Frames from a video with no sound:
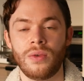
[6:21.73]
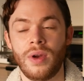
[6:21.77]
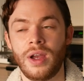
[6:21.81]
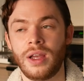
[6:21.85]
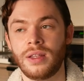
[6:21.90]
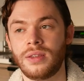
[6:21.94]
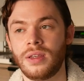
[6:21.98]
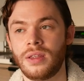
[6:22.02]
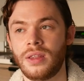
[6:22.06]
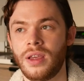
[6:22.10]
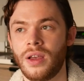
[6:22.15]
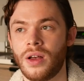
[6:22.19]

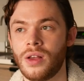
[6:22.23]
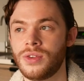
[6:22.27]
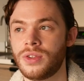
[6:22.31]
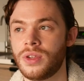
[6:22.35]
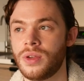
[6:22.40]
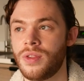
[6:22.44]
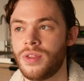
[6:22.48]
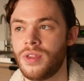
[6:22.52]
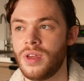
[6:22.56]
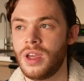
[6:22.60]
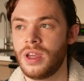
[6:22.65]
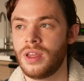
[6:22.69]
Granted, they
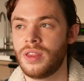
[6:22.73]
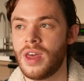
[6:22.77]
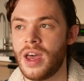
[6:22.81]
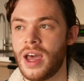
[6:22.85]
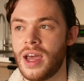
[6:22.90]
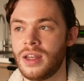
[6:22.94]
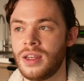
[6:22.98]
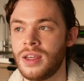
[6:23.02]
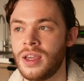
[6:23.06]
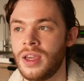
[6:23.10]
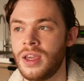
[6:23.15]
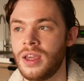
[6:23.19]
also think
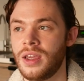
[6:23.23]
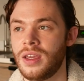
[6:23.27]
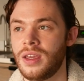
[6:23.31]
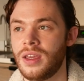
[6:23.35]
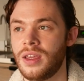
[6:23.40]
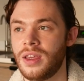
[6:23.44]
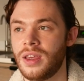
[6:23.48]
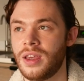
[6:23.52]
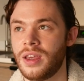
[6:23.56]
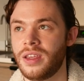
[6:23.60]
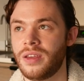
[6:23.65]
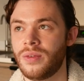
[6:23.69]
that
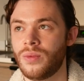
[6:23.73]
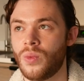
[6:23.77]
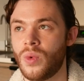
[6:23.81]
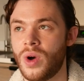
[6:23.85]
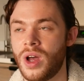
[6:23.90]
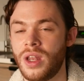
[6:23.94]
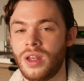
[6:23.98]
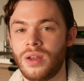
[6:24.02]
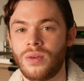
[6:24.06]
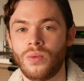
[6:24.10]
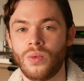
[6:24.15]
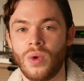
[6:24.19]

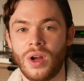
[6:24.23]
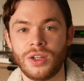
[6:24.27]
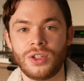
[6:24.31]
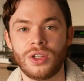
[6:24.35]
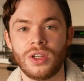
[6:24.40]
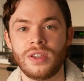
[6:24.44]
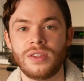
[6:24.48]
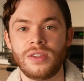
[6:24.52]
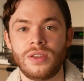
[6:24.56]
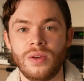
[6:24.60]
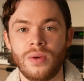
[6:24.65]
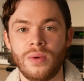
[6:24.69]
what
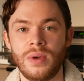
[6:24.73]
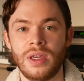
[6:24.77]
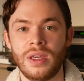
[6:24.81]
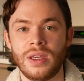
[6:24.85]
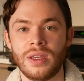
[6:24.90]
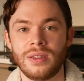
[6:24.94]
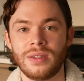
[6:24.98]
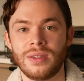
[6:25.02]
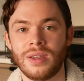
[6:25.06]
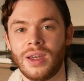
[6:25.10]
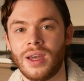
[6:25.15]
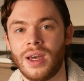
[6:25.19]
Russia is doing
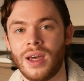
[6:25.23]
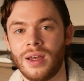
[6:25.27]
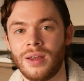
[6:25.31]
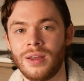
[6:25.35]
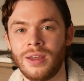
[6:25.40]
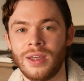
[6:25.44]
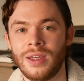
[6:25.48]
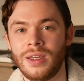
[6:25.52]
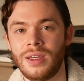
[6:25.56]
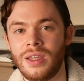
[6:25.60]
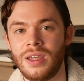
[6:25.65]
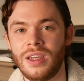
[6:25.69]
is, uh,
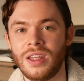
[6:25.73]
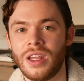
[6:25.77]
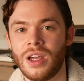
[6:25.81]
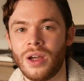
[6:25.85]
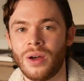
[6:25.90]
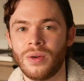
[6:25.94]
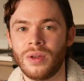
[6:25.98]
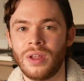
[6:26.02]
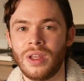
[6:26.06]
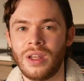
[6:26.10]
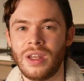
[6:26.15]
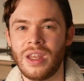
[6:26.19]
you
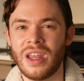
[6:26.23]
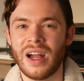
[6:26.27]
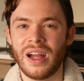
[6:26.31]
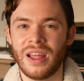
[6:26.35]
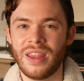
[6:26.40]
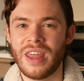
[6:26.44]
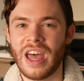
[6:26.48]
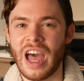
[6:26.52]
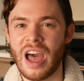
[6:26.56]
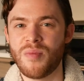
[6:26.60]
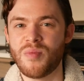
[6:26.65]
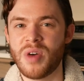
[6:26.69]
know,
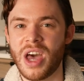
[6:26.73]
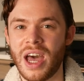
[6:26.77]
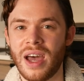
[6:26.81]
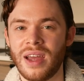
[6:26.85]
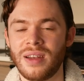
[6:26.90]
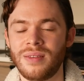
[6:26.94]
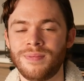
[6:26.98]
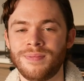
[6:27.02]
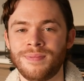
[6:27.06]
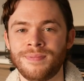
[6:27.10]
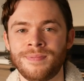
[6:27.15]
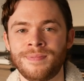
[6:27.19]
not that
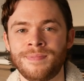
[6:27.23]
bad.